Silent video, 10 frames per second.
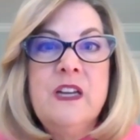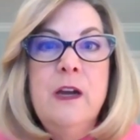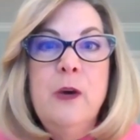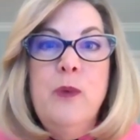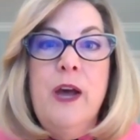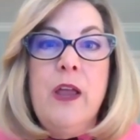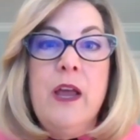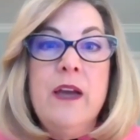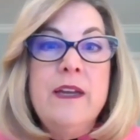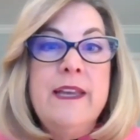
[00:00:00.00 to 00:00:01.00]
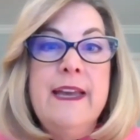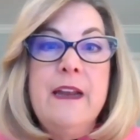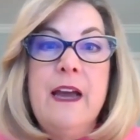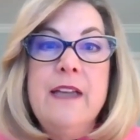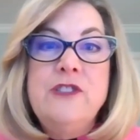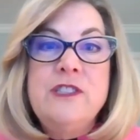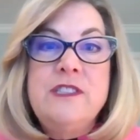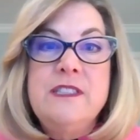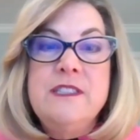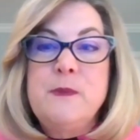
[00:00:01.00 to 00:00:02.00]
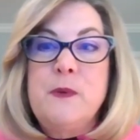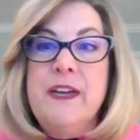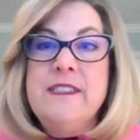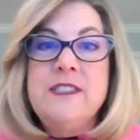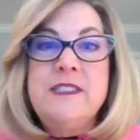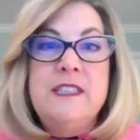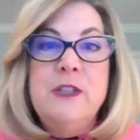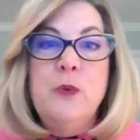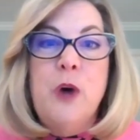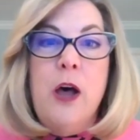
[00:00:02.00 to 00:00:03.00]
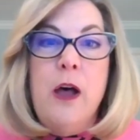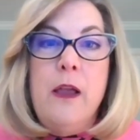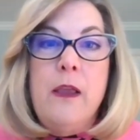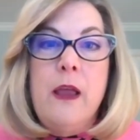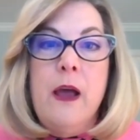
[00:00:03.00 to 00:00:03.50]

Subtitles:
Well, again, it's great to see you all.